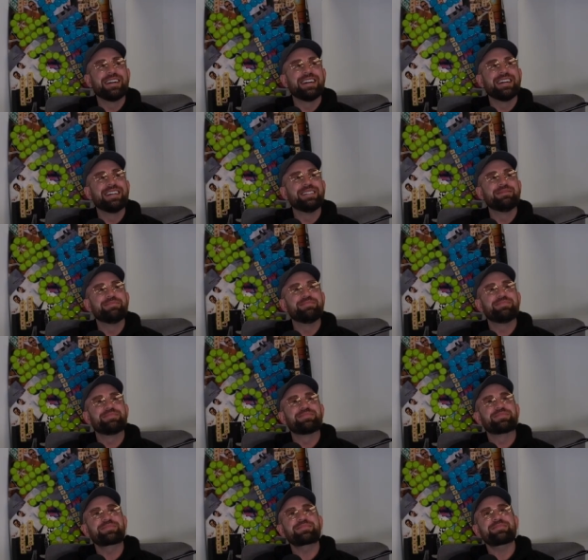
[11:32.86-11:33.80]
Um,
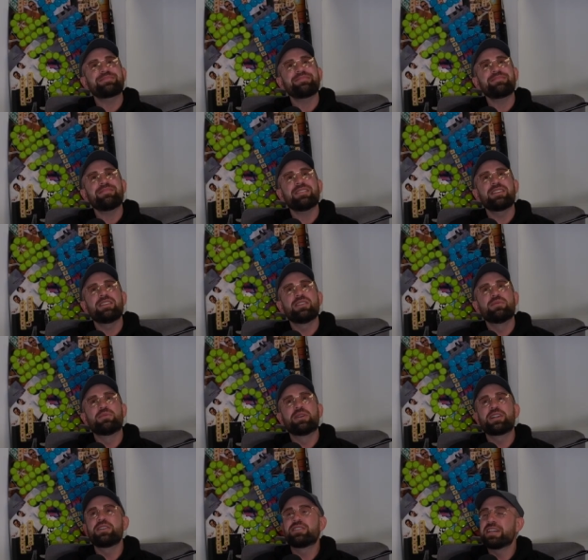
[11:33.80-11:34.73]

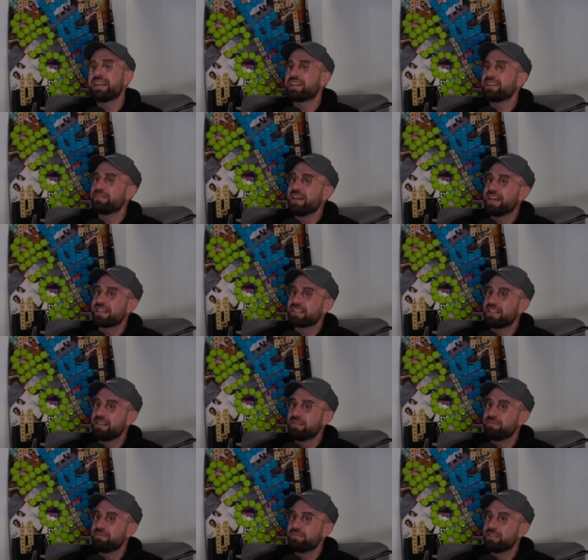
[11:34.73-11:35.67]
what do you take of that
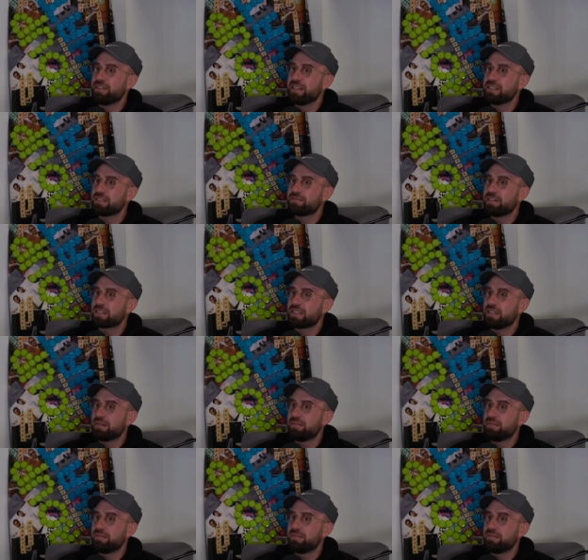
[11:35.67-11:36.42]
clip? Do you think it's fucked up?